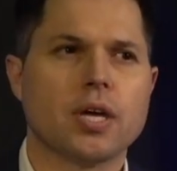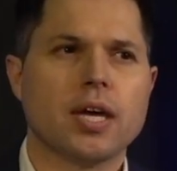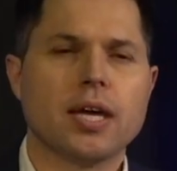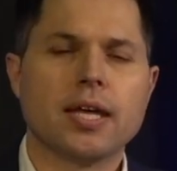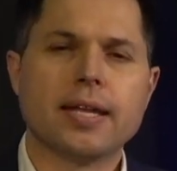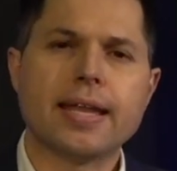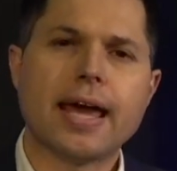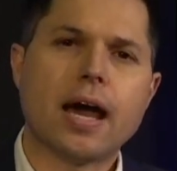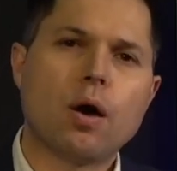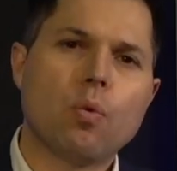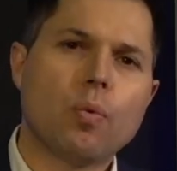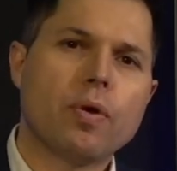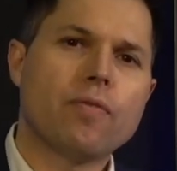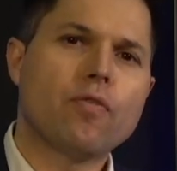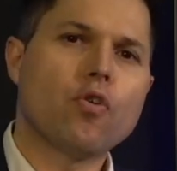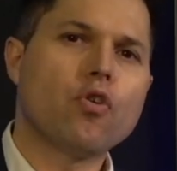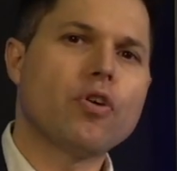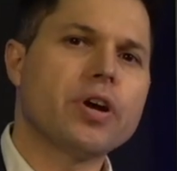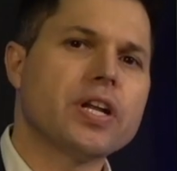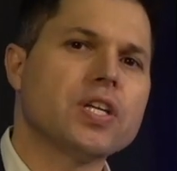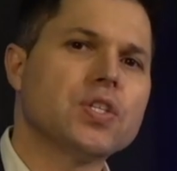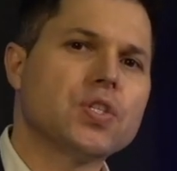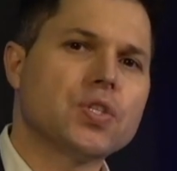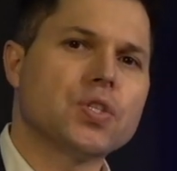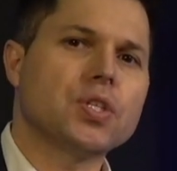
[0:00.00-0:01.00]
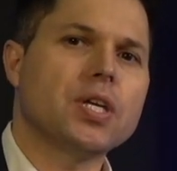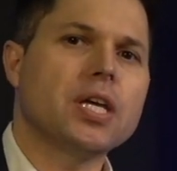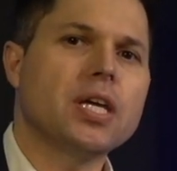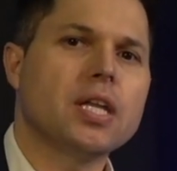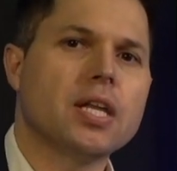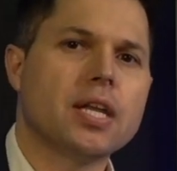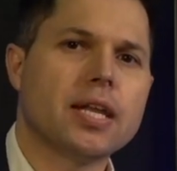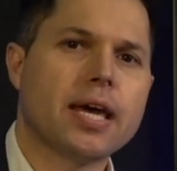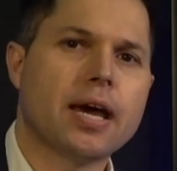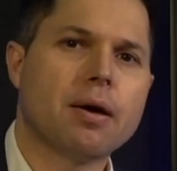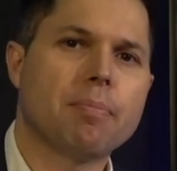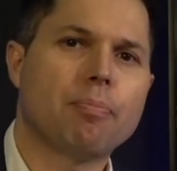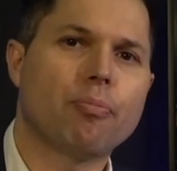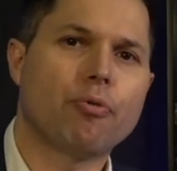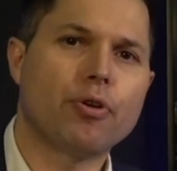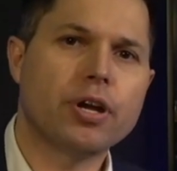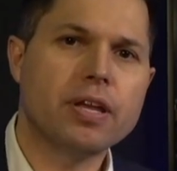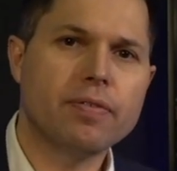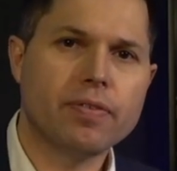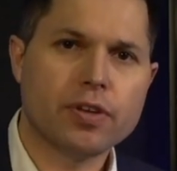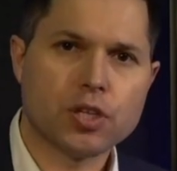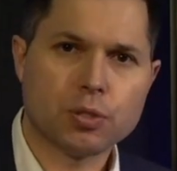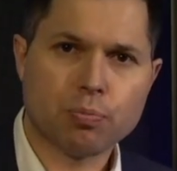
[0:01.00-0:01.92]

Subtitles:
Now, we've already seen in our previous